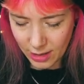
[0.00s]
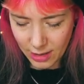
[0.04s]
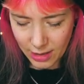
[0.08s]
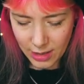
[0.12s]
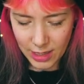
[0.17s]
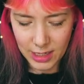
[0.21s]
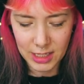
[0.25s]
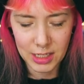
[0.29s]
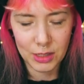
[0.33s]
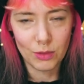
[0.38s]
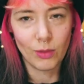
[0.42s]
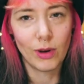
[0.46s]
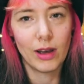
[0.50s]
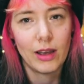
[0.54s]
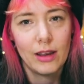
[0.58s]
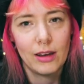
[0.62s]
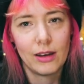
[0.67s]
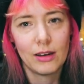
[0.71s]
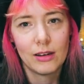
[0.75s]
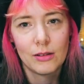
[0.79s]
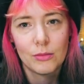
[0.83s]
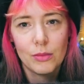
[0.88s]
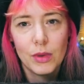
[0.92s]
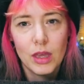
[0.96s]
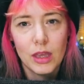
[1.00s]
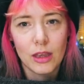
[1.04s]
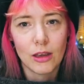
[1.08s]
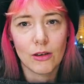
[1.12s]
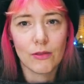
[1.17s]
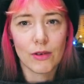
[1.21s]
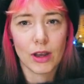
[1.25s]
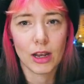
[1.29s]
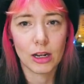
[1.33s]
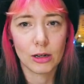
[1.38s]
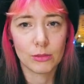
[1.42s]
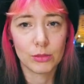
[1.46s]
this way being
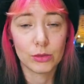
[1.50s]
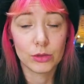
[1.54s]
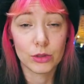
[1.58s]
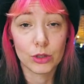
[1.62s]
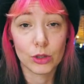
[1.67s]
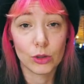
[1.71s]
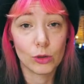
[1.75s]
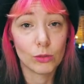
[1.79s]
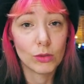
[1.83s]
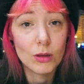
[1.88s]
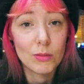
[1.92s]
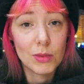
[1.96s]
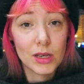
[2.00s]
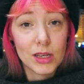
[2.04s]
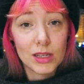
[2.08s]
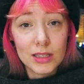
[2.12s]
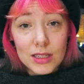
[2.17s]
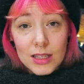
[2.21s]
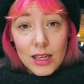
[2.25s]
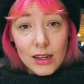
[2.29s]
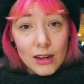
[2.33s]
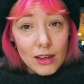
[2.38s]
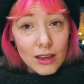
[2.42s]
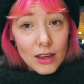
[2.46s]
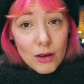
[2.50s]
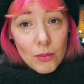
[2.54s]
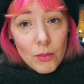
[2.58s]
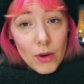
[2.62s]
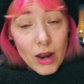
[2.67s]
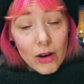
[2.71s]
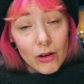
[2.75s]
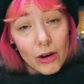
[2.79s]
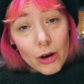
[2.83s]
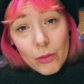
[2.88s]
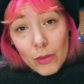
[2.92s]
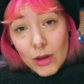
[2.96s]
available to me, because then I can
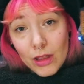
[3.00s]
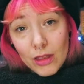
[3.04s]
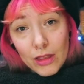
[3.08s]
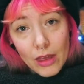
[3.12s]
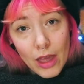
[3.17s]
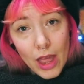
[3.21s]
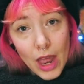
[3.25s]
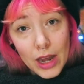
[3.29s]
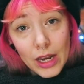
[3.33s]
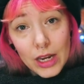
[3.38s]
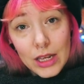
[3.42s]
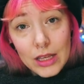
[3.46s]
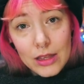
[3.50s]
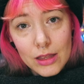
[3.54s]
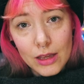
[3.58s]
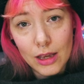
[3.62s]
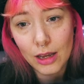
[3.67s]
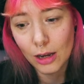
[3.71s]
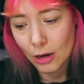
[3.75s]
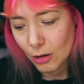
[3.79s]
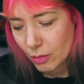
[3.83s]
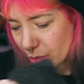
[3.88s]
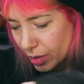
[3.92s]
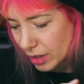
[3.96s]
wear it with anything.